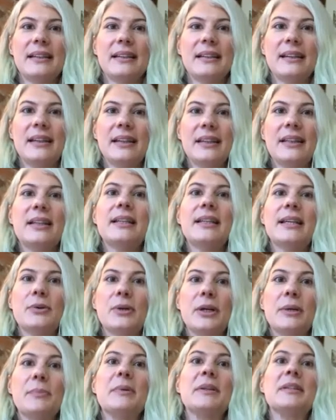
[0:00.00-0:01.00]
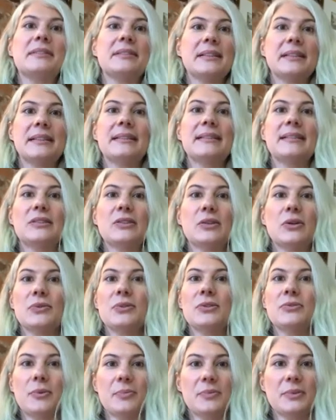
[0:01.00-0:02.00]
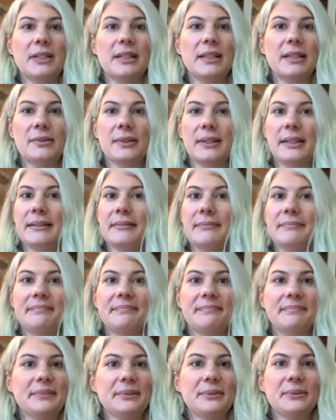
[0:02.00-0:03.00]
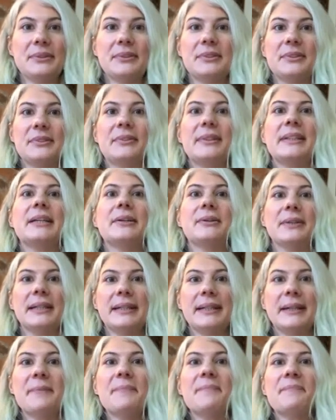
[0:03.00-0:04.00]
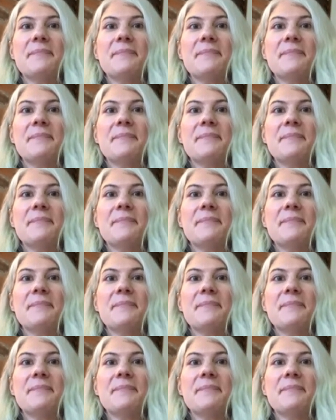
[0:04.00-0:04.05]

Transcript: In the clearing business. So swaps clearing, all sorts of clearing. Yeah.